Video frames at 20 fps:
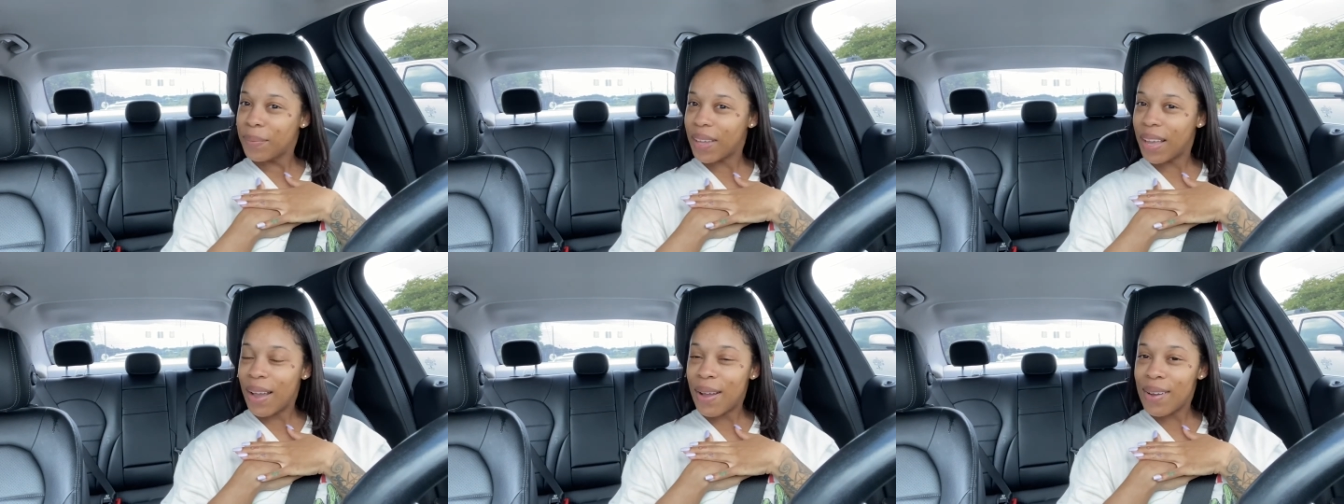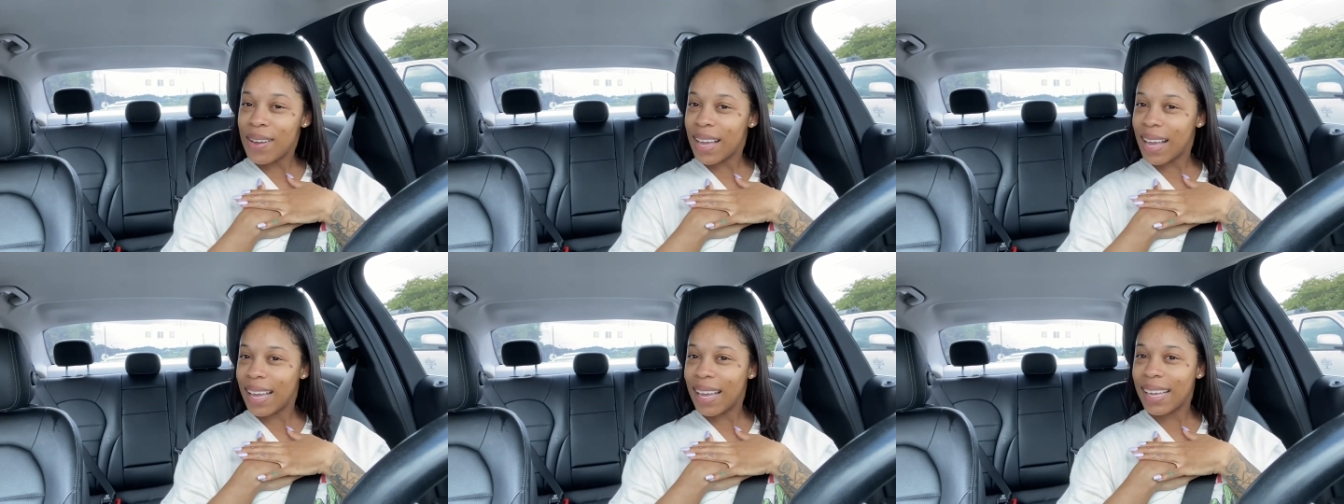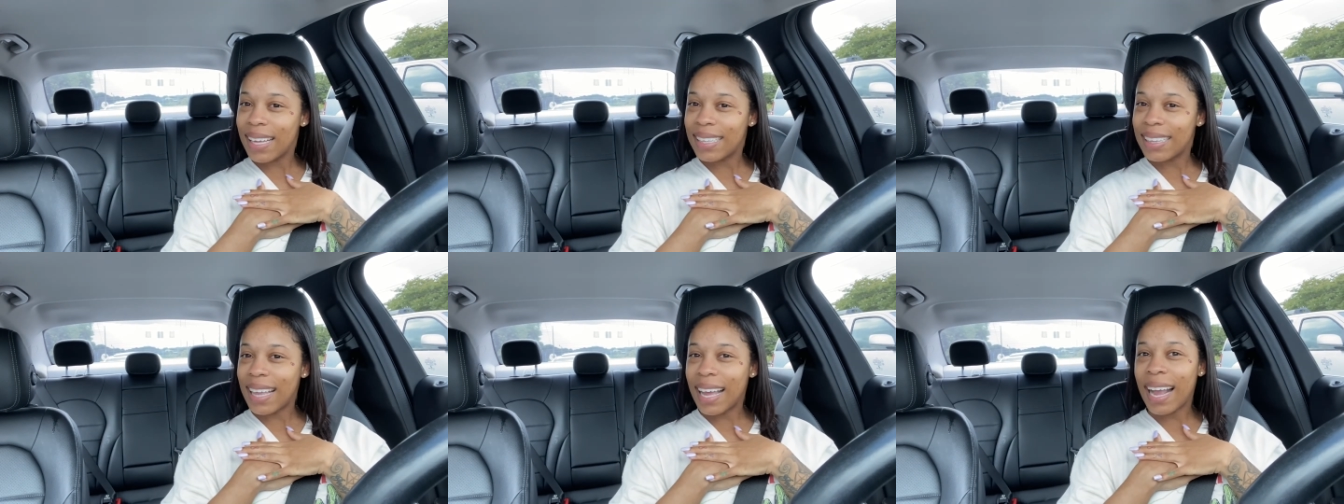
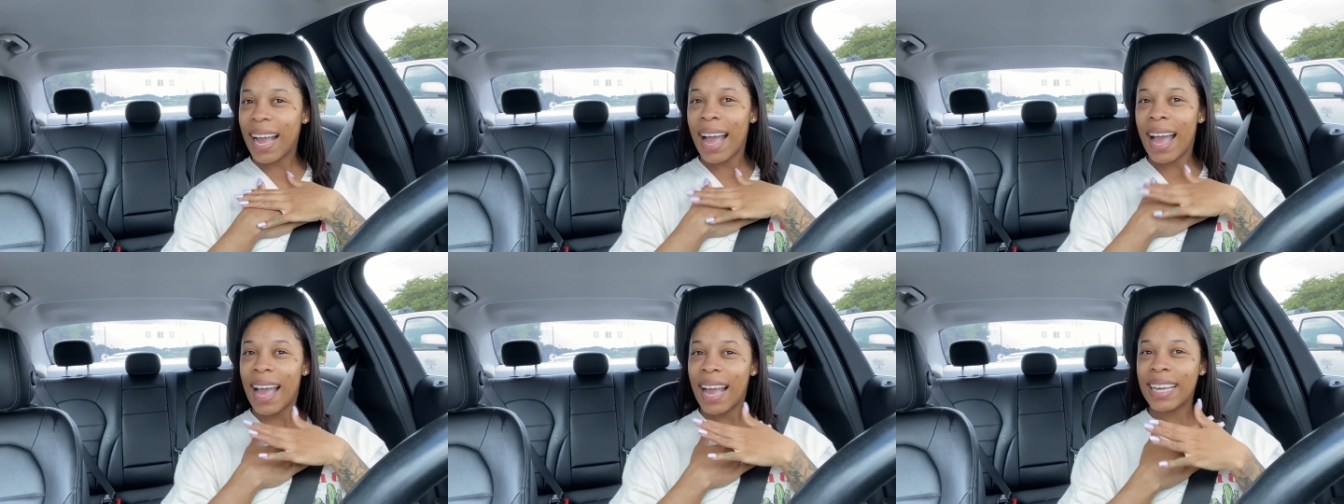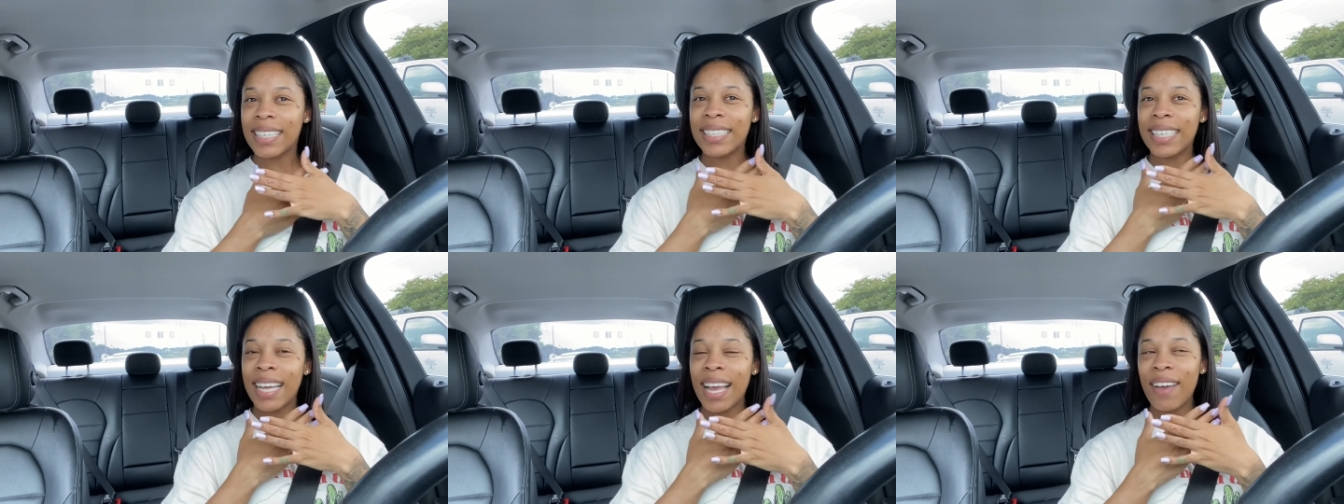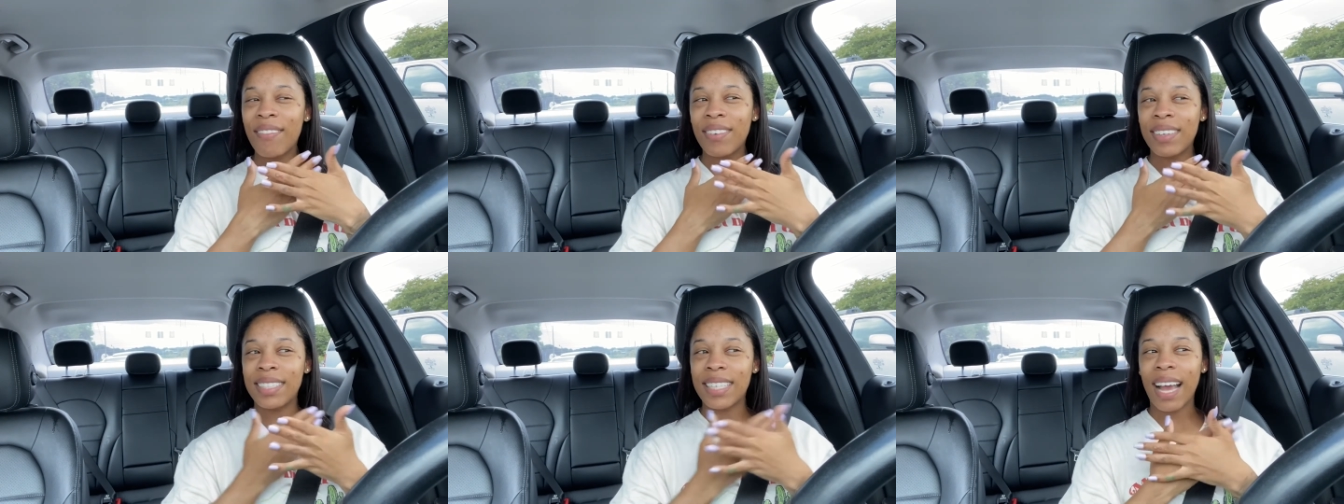okay, like I actually
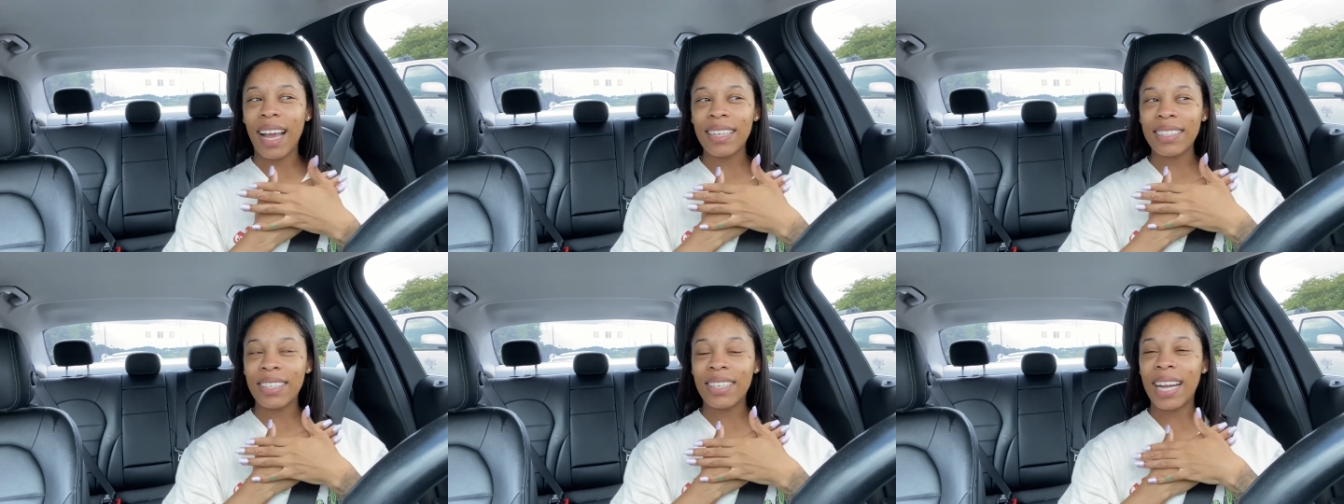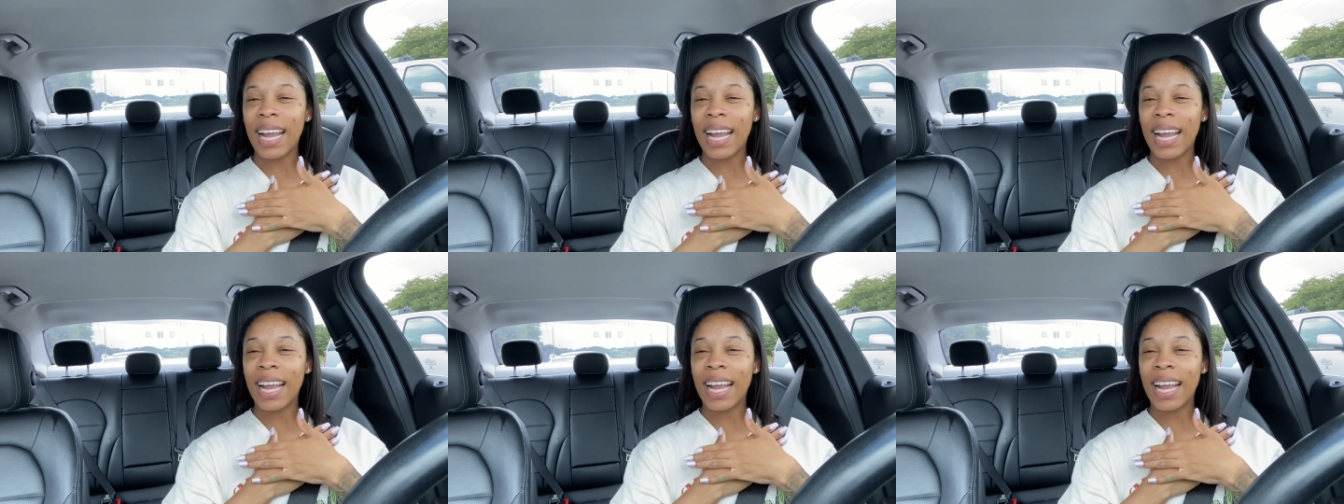have a doctor